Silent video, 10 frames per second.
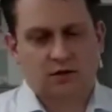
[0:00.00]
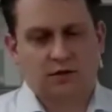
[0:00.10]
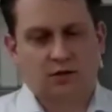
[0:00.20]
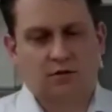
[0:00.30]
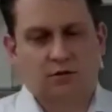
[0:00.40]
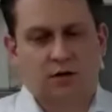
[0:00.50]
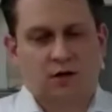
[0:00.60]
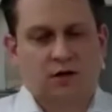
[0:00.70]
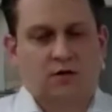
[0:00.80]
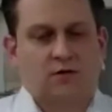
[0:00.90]
So
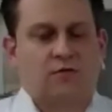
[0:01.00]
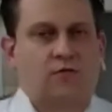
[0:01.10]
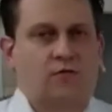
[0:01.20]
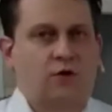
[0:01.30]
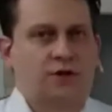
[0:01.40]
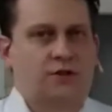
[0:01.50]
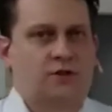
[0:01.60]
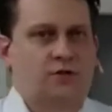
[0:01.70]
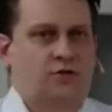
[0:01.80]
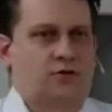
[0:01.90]
what
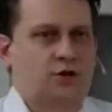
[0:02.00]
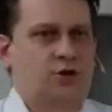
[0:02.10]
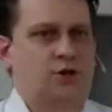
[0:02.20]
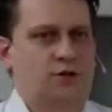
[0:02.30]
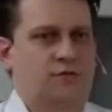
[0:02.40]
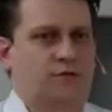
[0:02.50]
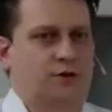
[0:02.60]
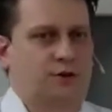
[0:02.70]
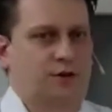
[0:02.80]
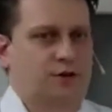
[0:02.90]
is crucial
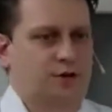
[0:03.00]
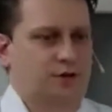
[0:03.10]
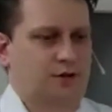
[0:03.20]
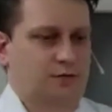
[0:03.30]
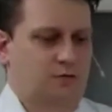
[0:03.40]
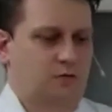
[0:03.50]
for the